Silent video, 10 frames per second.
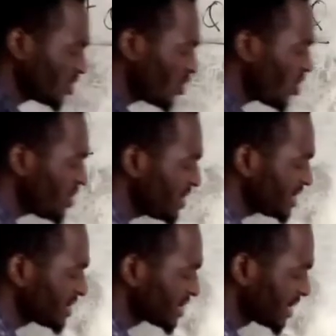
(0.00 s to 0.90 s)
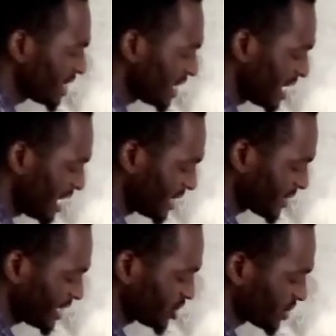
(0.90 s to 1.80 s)
all these
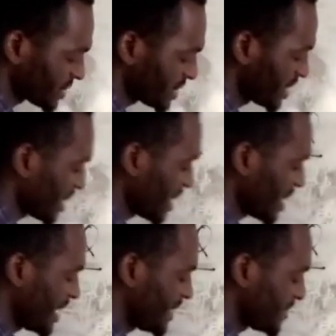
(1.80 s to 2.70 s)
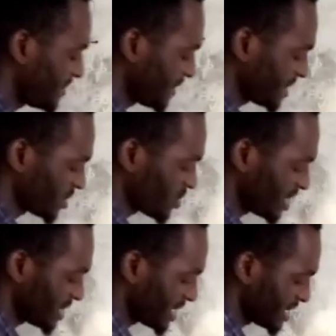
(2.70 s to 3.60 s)
ratios in the first
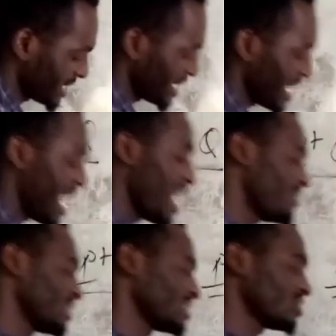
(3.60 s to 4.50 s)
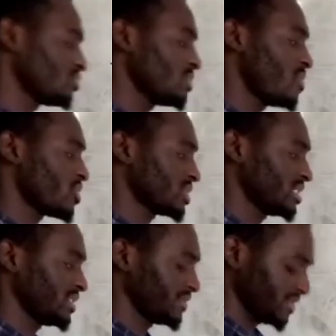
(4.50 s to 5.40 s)
quadrant happens to be
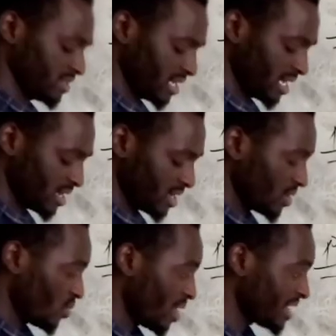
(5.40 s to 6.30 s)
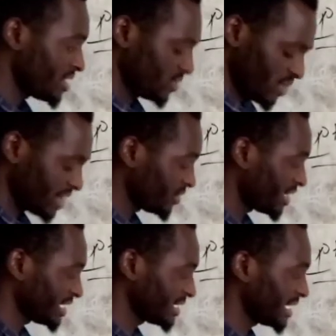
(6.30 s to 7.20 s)
positives. Okay. Why do
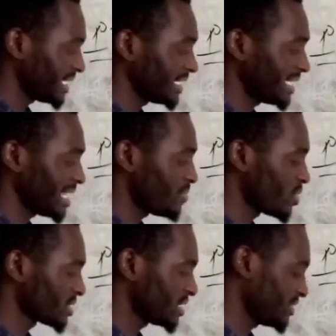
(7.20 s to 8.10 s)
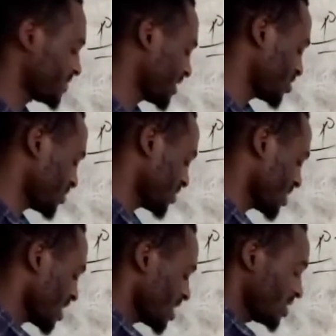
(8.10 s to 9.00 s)
I say they are positive ratios?
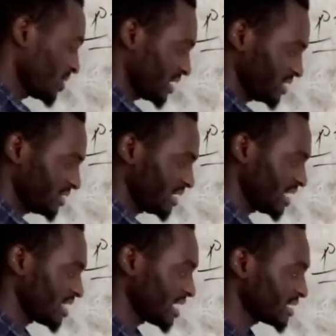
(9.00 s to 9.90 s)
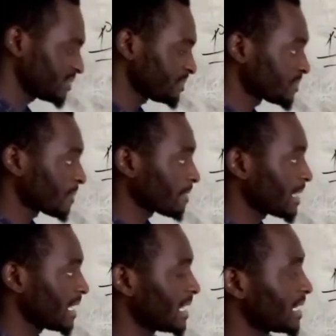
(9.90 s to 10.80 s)
You can see that
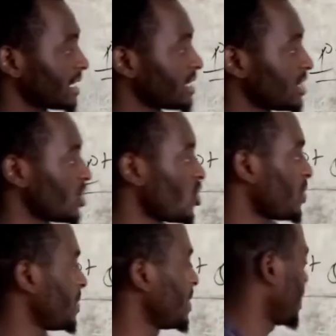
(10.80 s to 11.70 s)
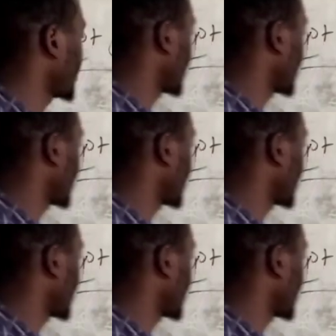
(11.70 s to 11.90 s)
on the,